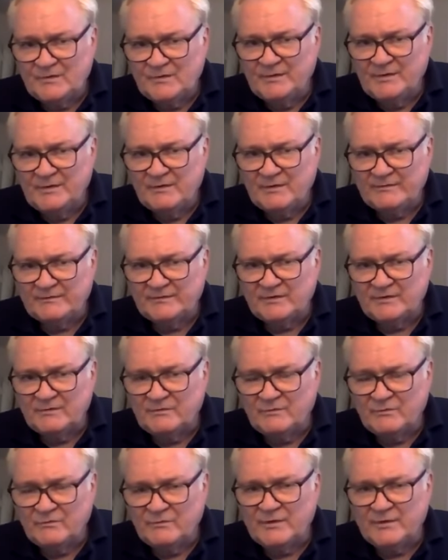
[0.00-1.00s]
we don't have
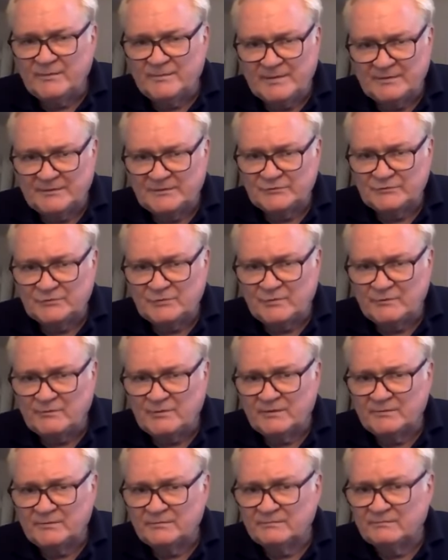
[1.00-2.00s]
to worry about the short
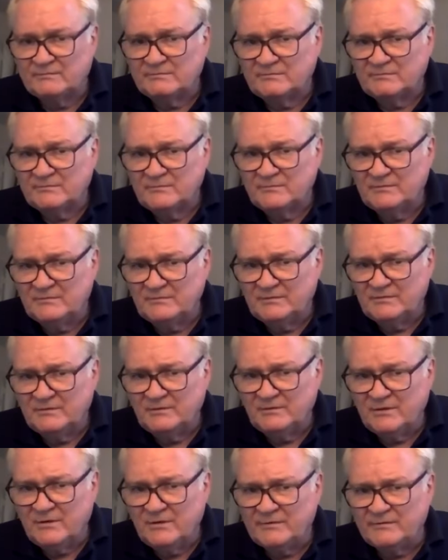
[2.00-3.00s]
run.
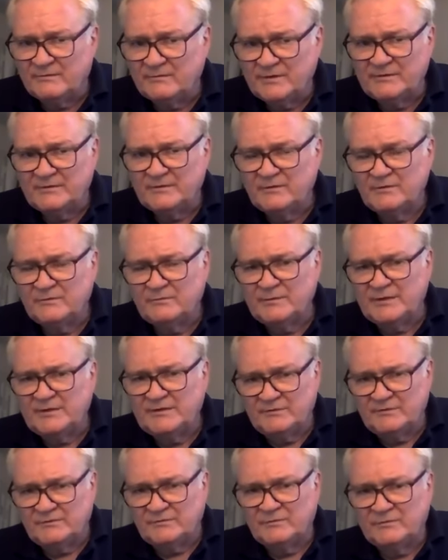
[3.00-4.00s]
The longer run, though, we
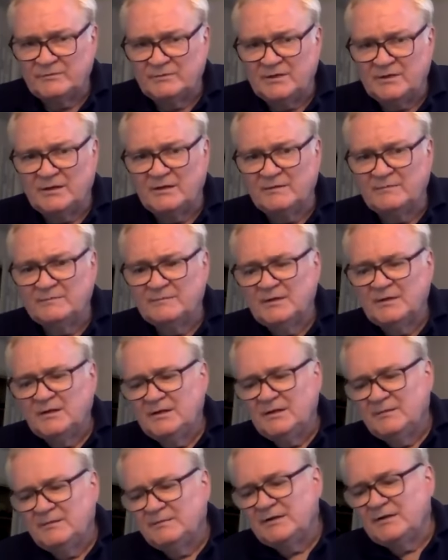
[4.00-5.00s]
do,
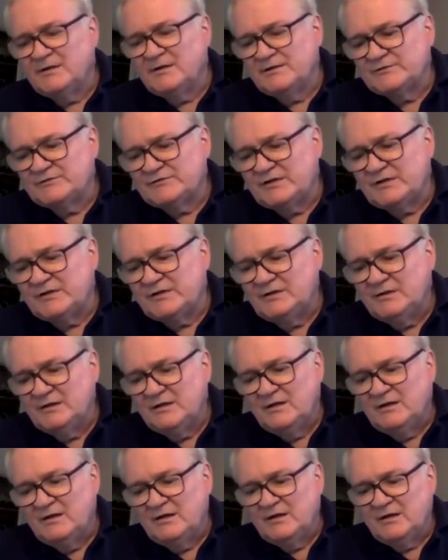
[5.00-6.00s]
because the
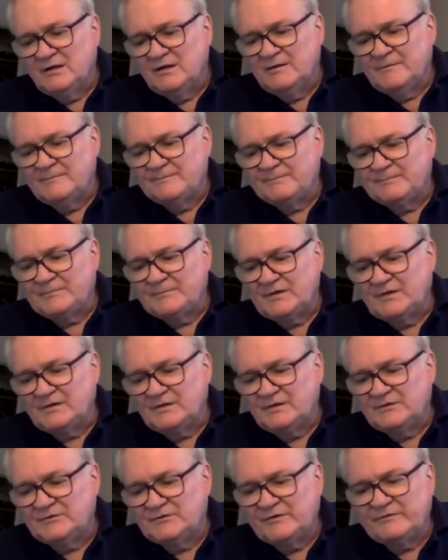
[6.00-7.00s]

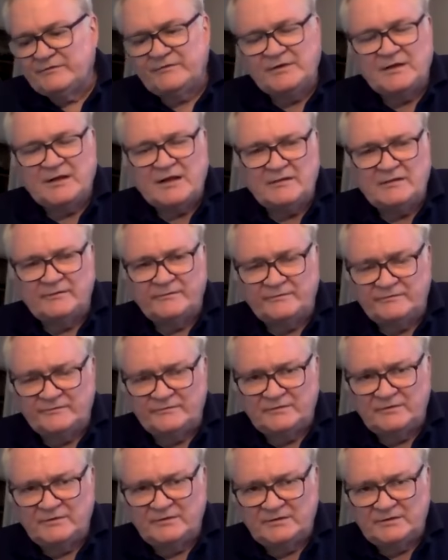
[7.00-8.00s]
shifting out of
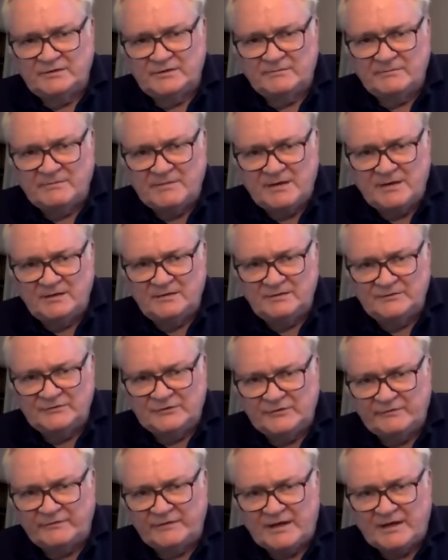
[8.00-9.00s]

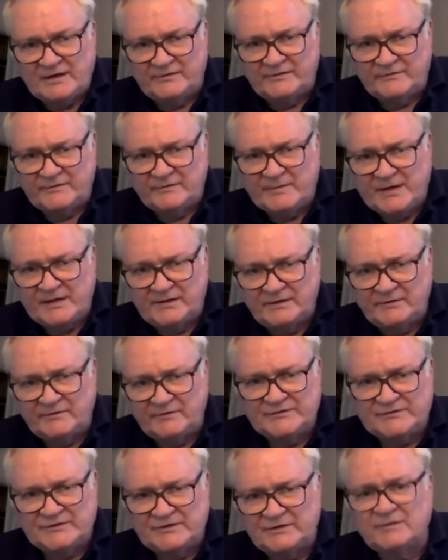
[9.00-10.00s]
demand,
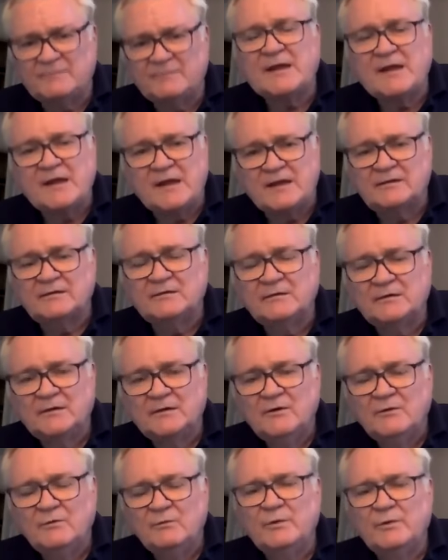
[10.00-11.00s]
increasing demand,
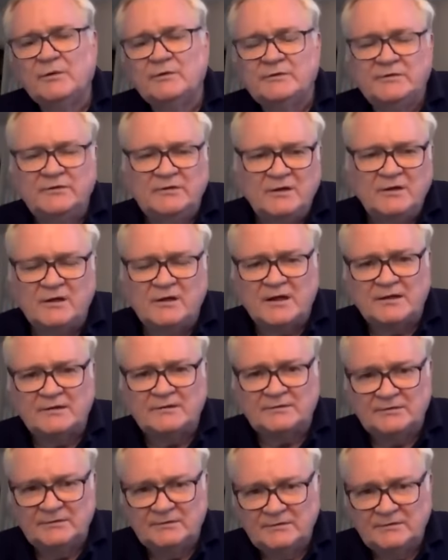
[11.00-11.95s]
will not